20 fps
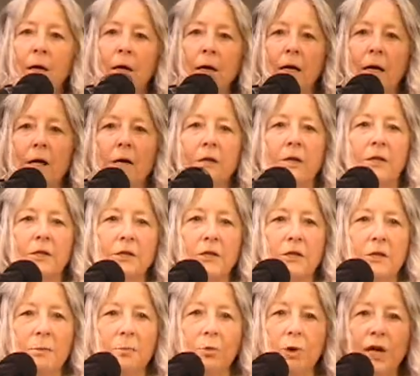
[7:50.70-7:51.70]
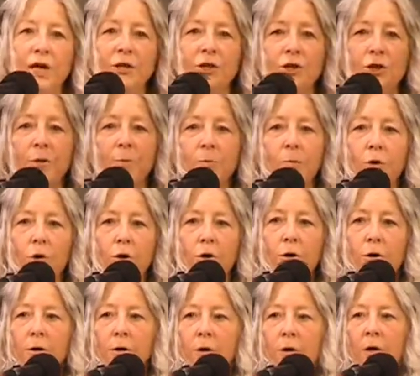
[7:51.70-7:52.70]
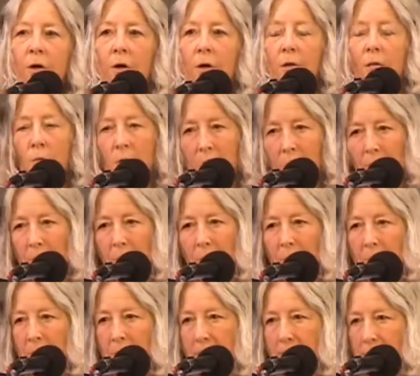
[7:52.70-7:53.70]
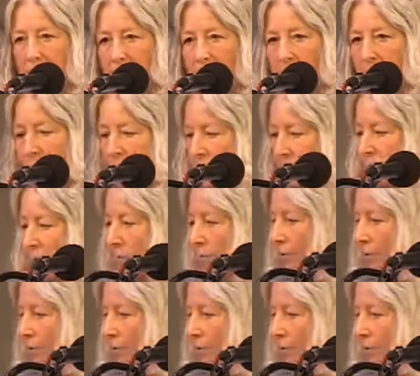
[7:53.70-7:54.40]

And this is the Brain Gym book, where a couple of the techniques come